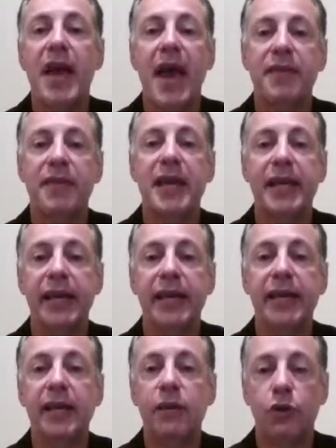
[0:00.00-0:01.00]
and that
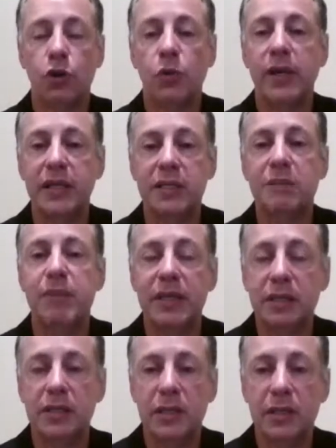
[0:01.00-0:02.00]
he, through his
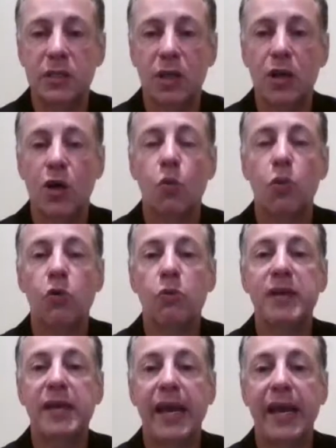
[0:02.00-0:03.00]
business, will
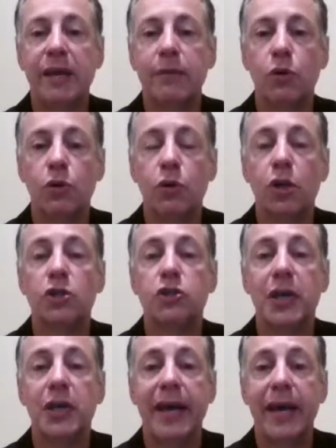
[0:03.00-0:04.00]
be able
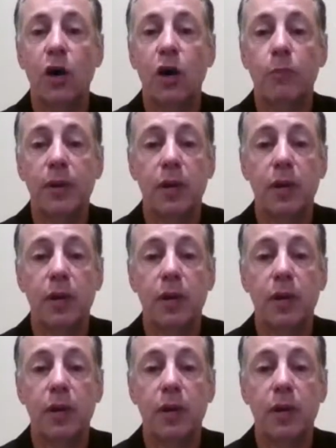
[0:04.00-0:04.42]
to help